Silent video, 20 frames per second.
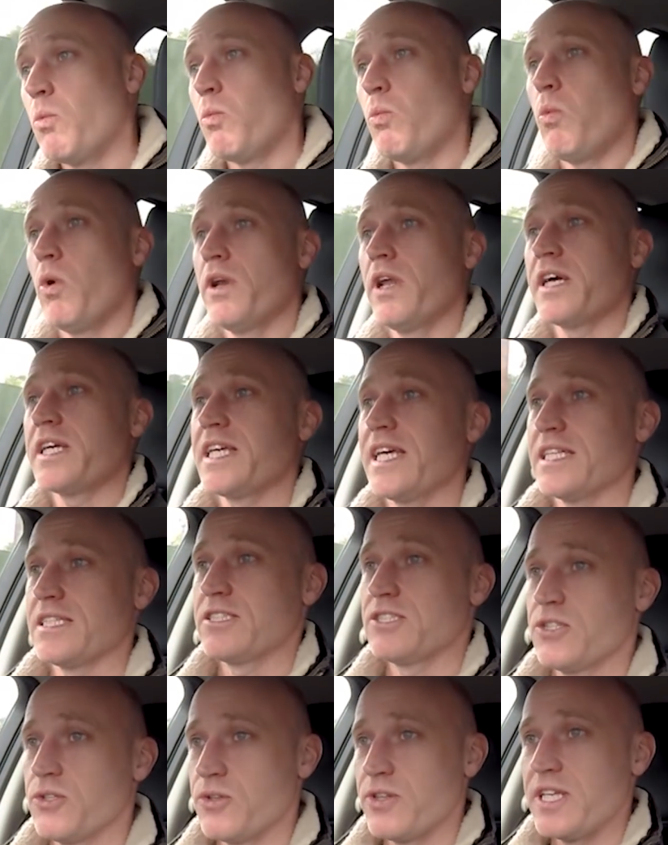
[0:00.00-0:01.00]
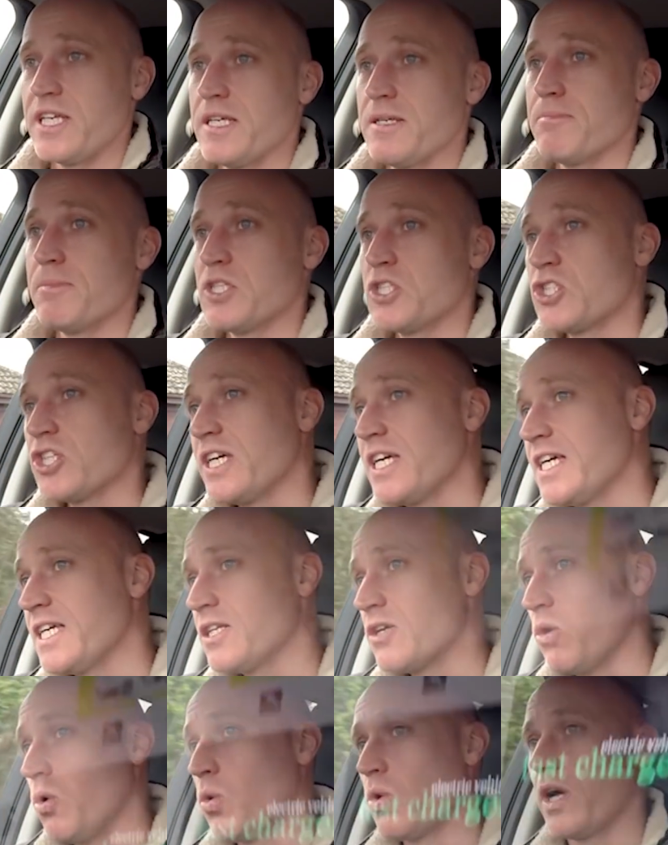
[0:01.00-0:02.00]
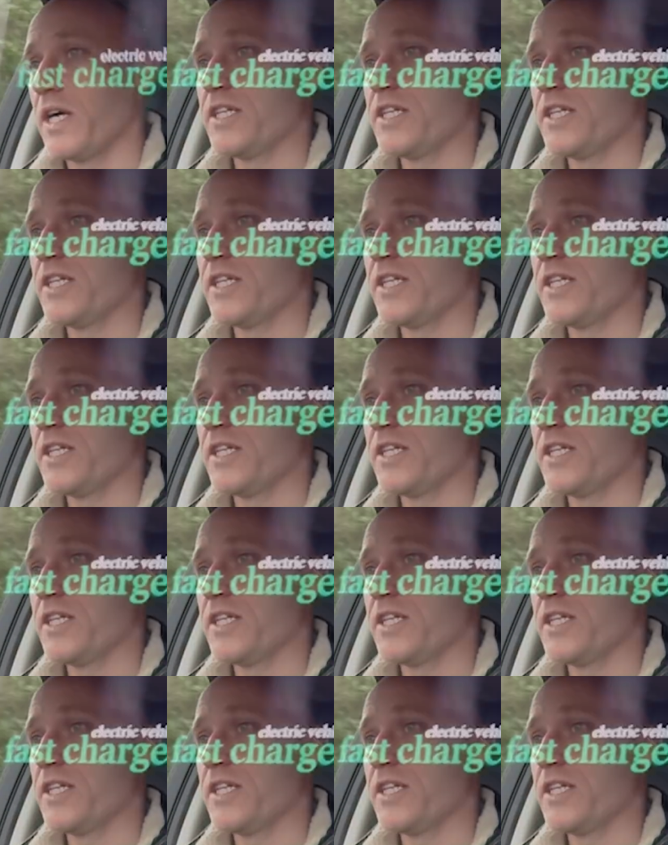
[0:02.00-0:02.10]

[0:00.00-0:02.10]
When I get to the machine, all